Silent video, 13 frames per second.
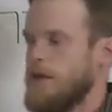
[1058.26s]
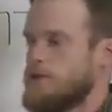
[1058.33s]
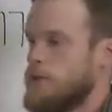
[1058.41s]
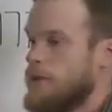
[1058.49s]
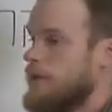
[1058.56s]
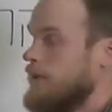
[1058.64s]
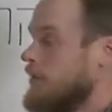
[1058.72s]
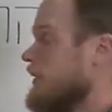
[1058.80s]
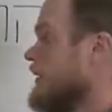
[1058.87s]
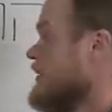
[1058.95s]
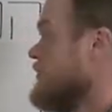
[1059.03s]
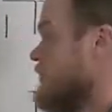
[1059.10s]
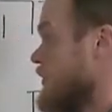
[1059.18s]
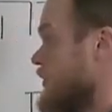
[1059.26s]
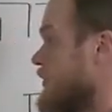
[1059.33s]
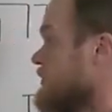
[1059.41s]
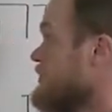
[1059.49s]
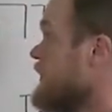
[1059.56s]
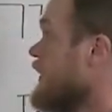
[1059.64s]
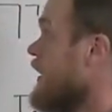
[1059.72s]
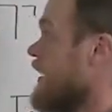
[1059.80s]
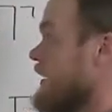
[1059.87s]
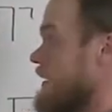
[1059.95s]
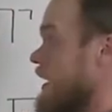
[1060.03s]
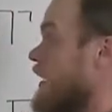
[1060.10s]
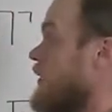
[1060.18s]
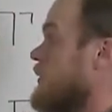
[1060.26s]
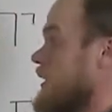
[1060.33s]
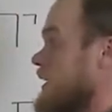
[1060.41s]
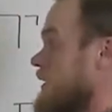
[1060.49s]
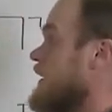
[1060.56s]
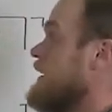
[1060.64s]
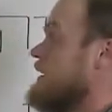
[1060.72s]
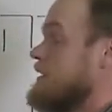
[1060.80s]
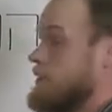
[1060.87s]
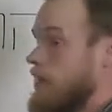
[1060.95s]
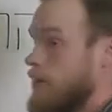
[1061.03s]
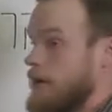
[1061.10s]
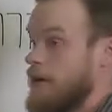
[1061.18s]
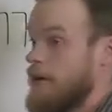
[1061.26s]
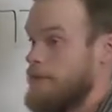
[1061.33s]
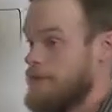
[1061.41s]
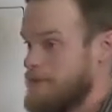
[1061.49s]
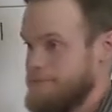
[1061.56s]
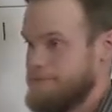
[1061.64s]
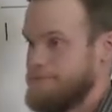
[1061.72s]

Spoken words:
So here, Israel, Yahweh is our God.